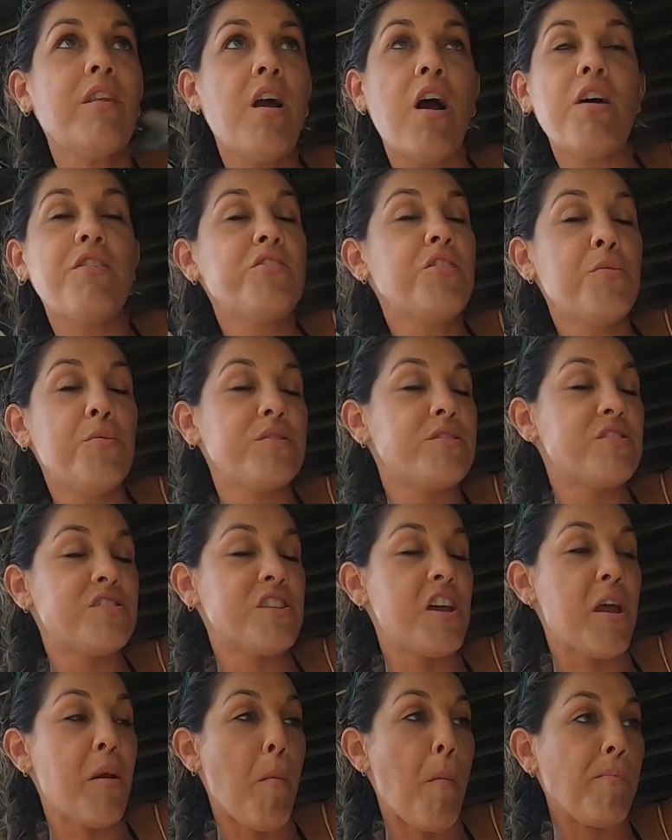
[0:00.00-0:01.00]
I don't know what to
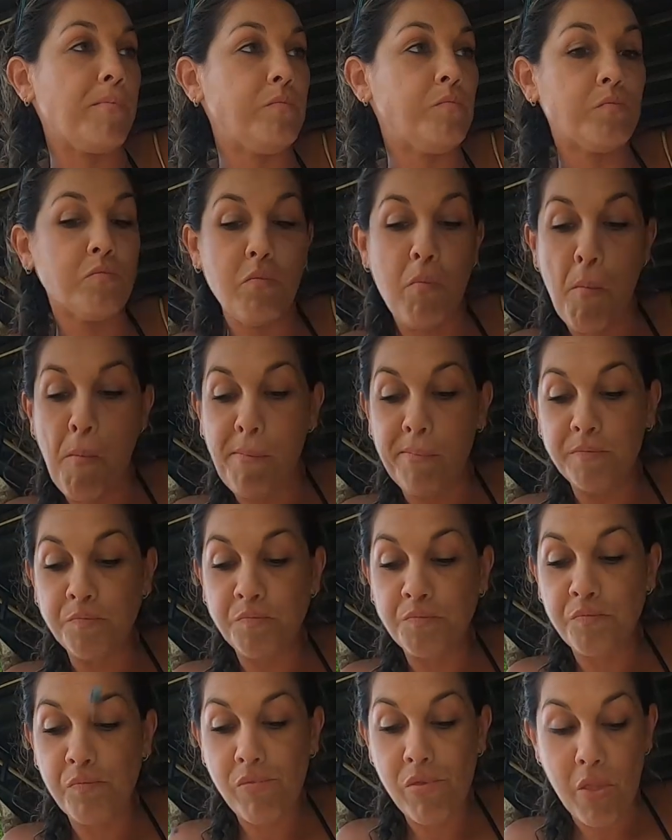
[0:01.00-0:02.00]
say.
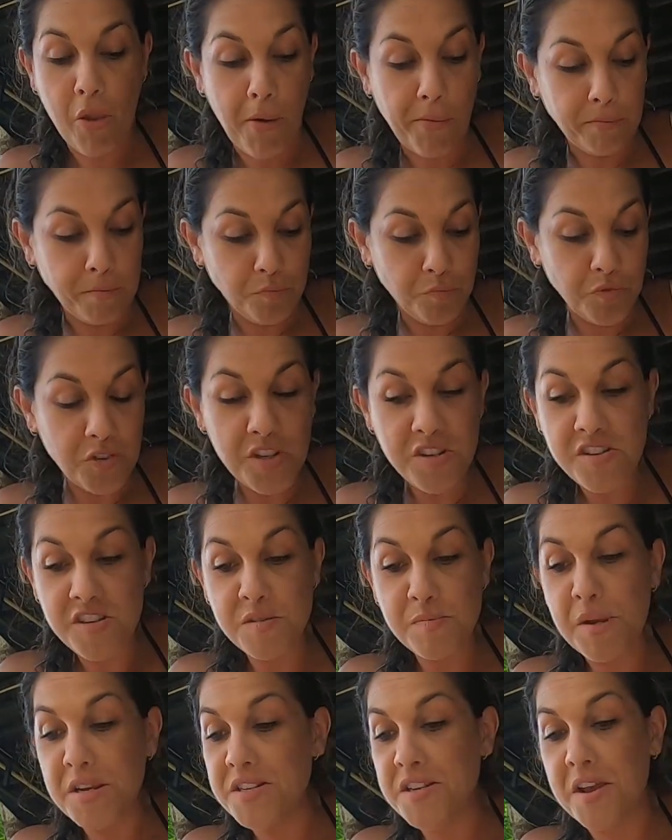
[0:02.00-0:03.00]
This is
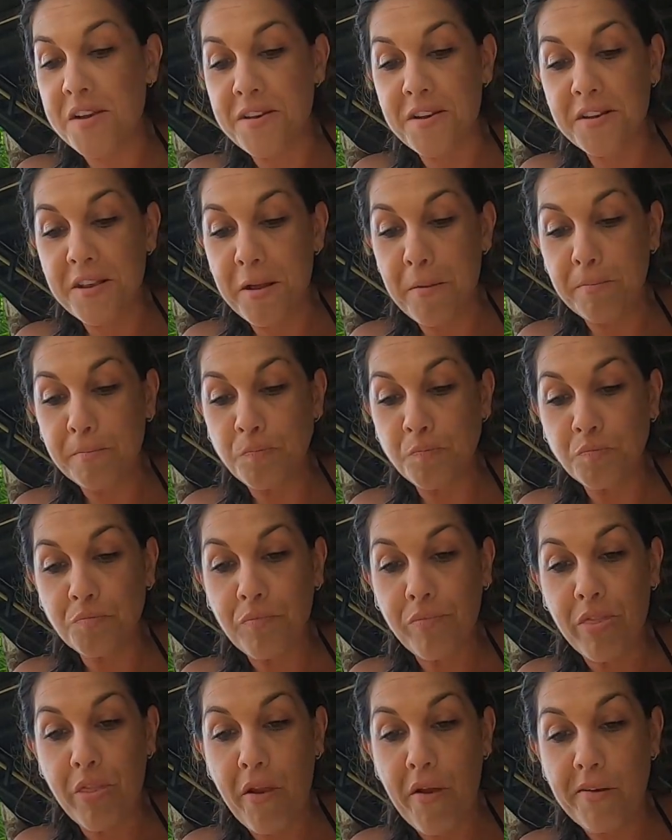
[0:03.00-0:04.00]
spectacular.
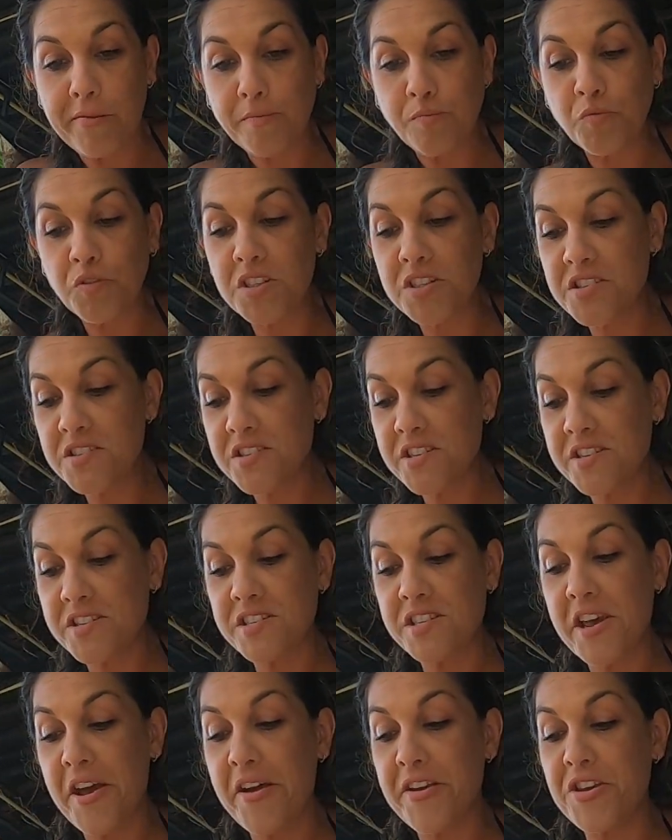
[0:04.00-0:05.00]
This
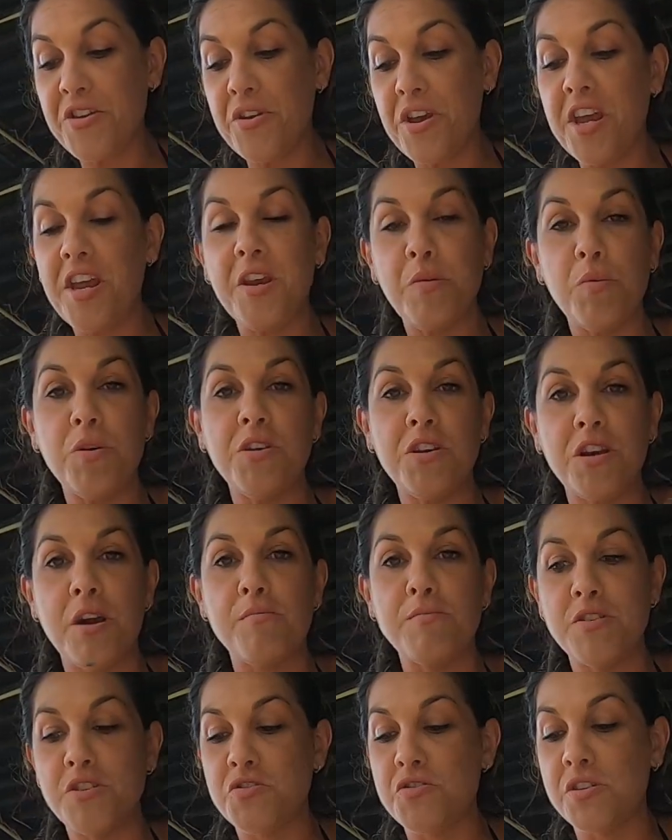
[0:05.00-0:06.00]
is how you eat when you
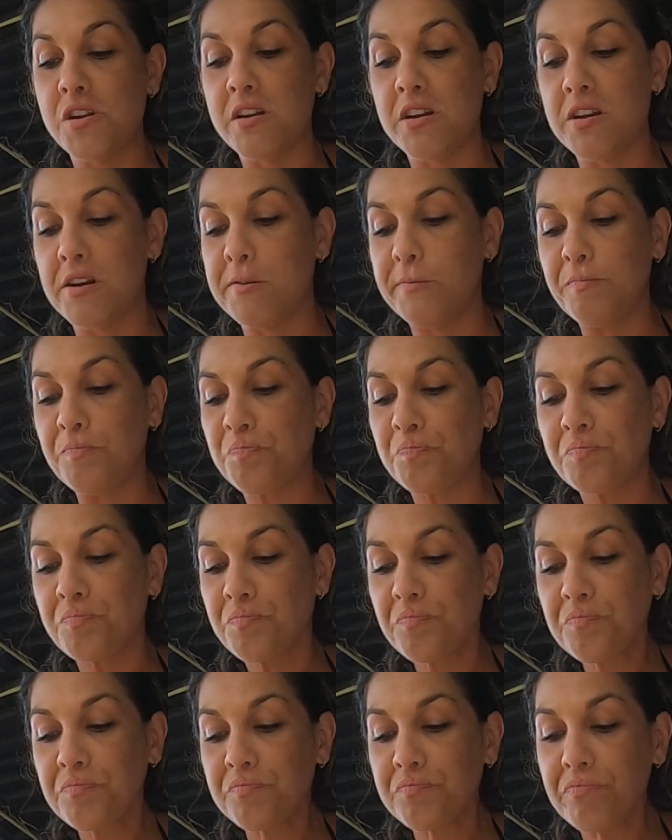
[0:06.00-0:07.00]
come to Sri Lanka.
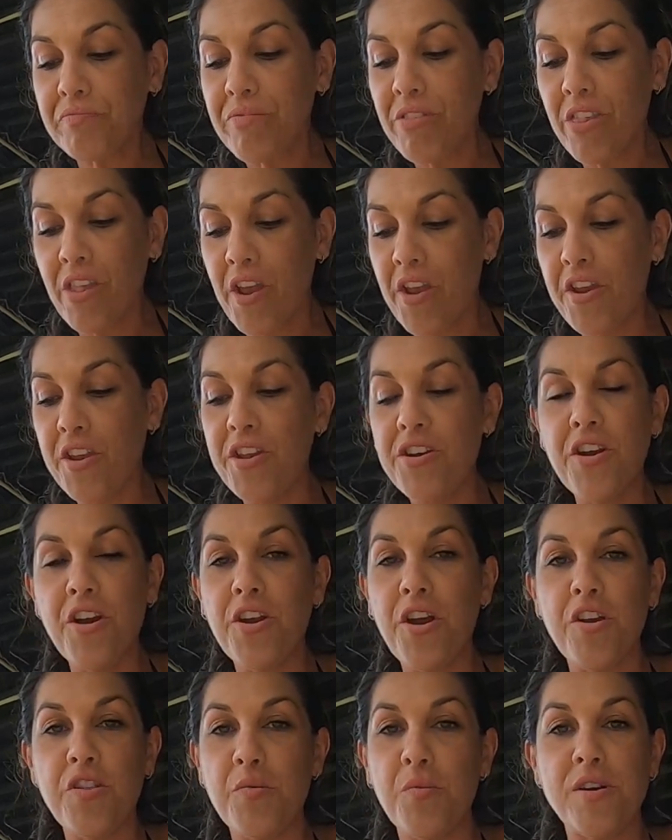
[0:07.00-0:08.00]
You don't
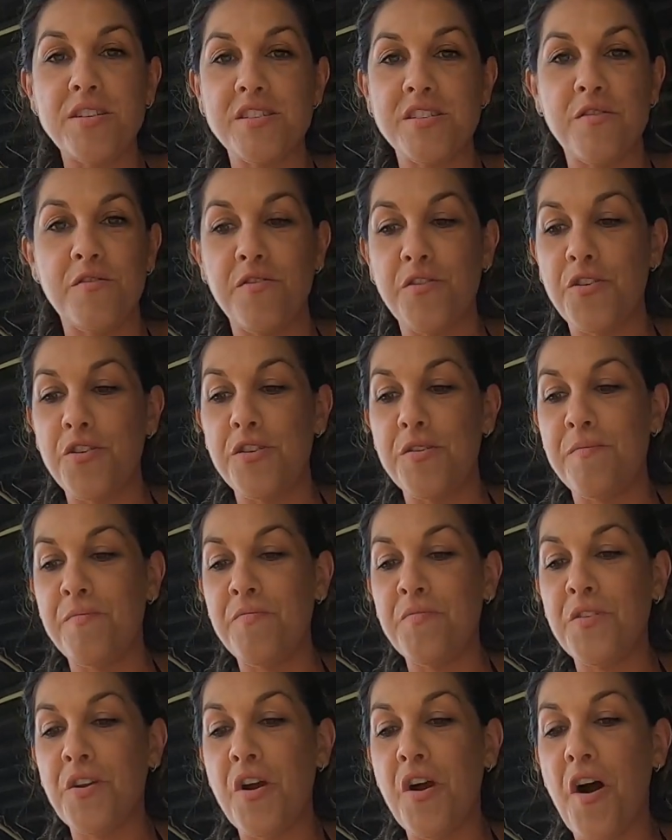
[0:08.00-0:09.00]
go the Western food.
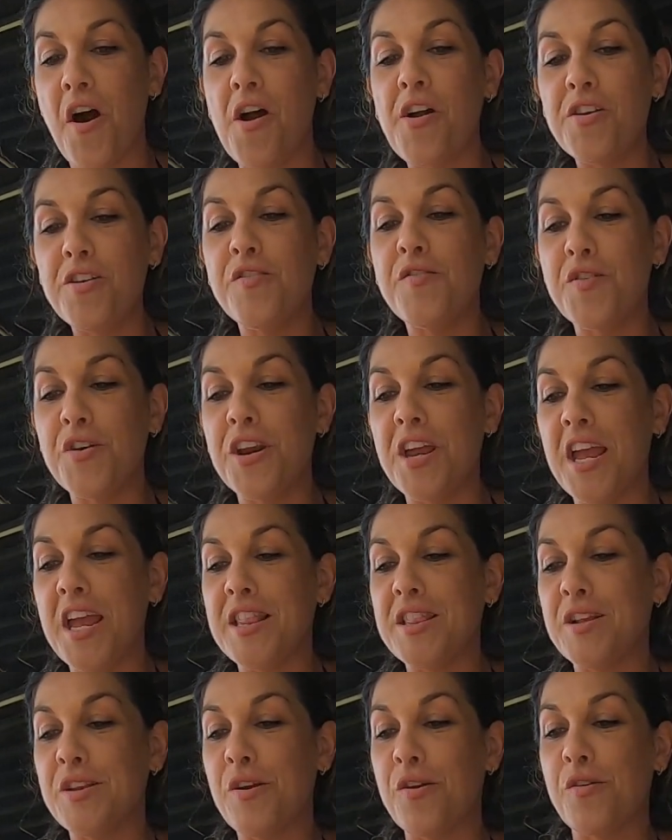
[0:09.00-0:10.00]
You've got to
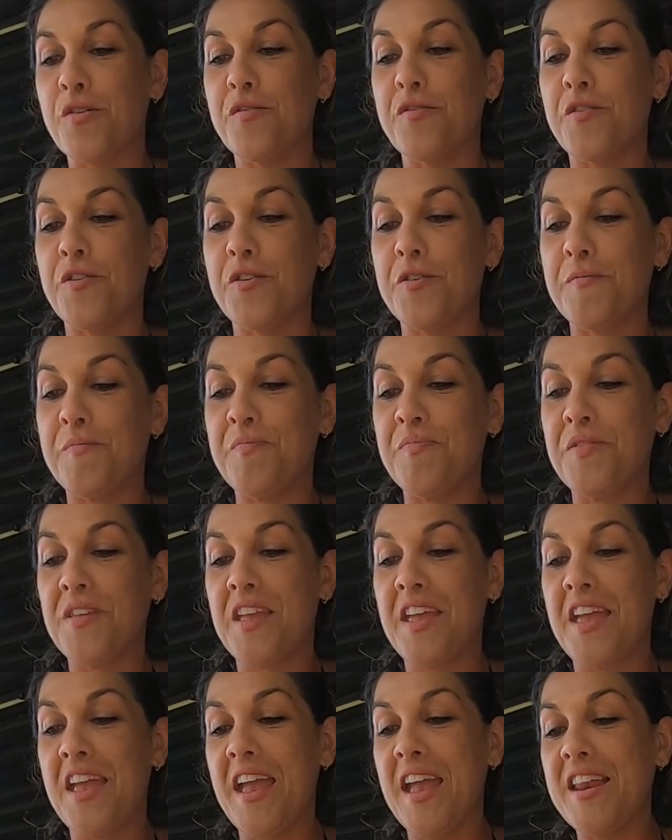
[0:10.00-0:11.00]
eat the local food.
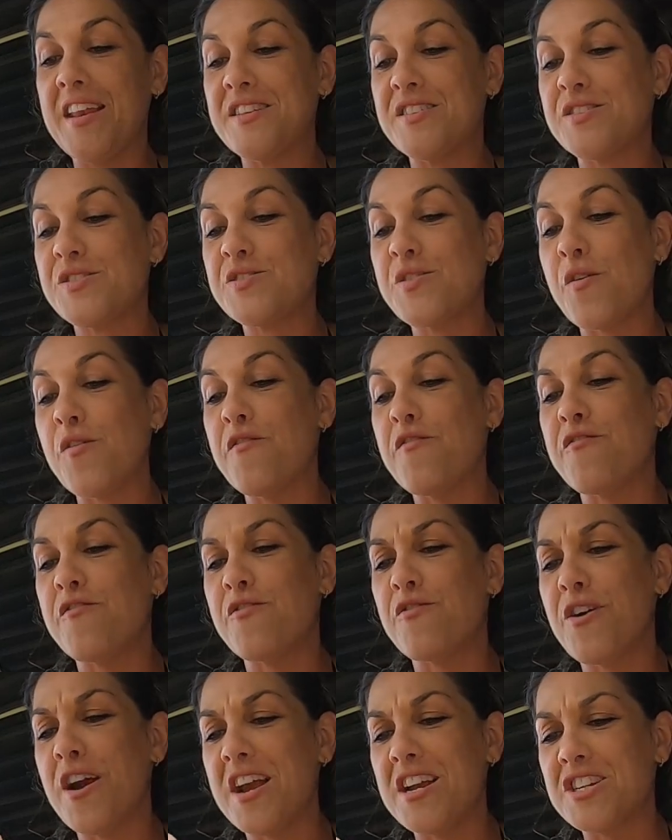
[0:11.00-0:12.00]
It is so
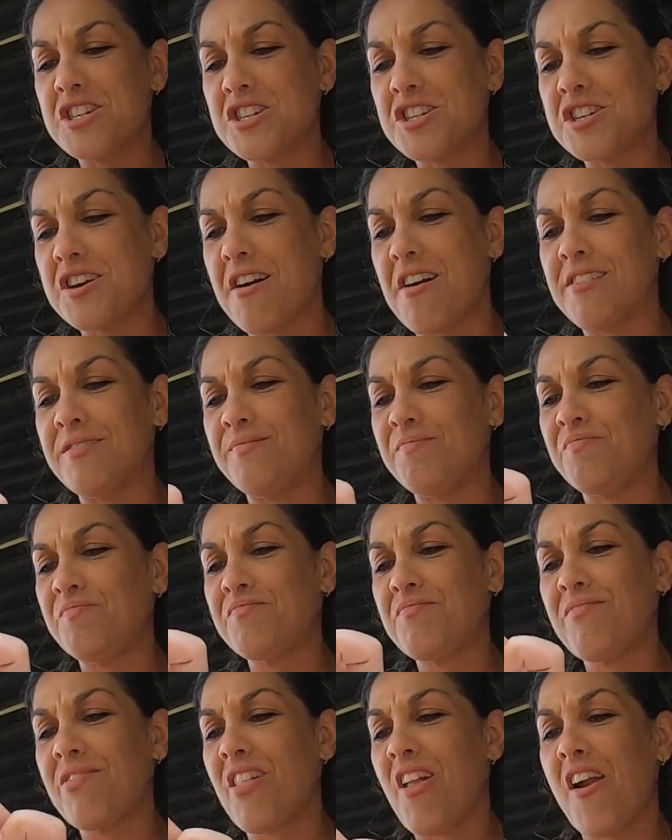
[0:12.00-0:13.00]
fresh.
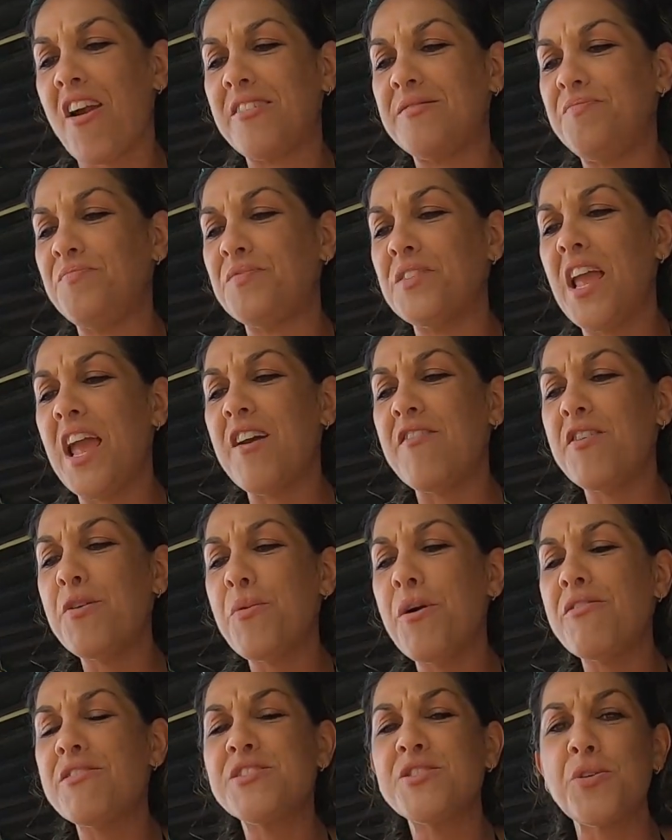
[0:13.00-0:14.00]

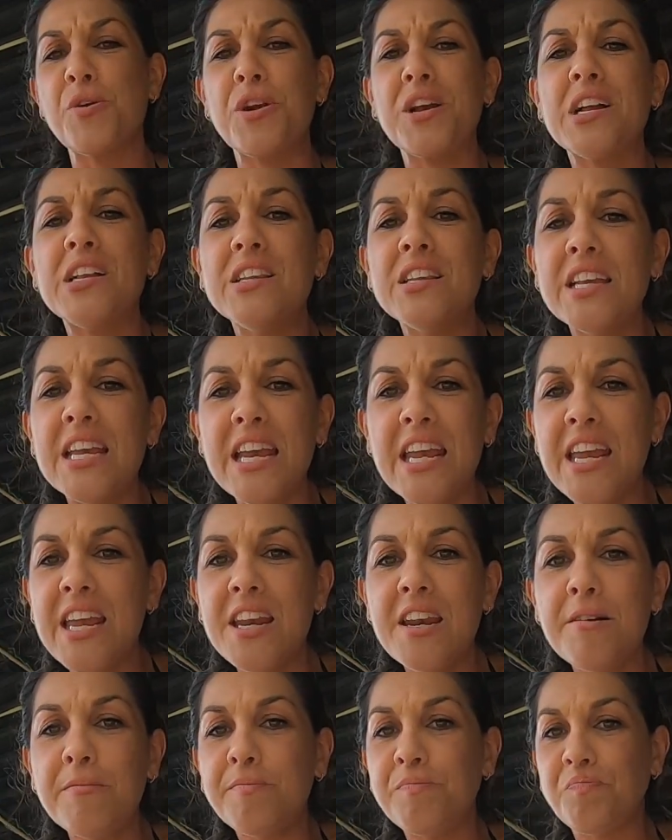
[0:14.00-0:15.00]
Everywhere is so
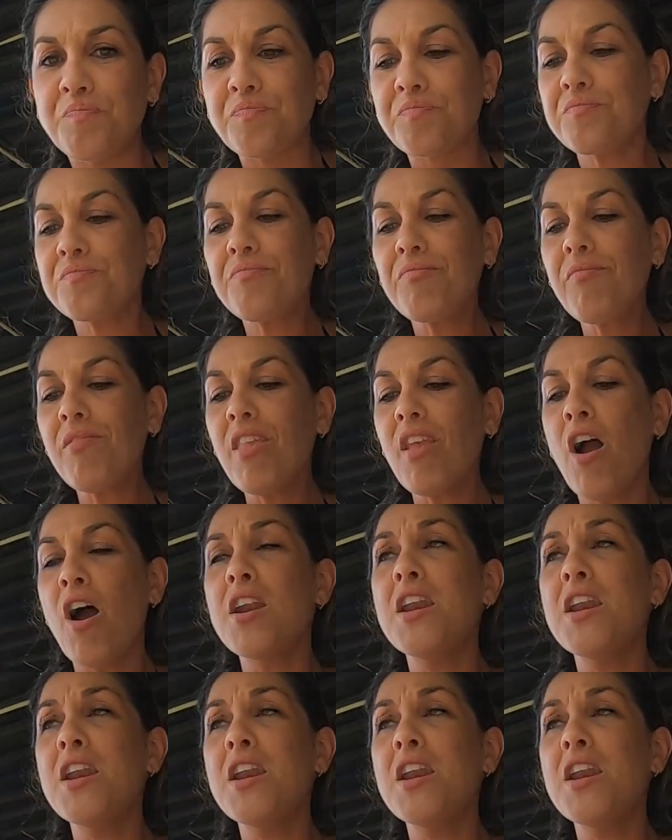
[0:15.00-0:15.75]
clean. I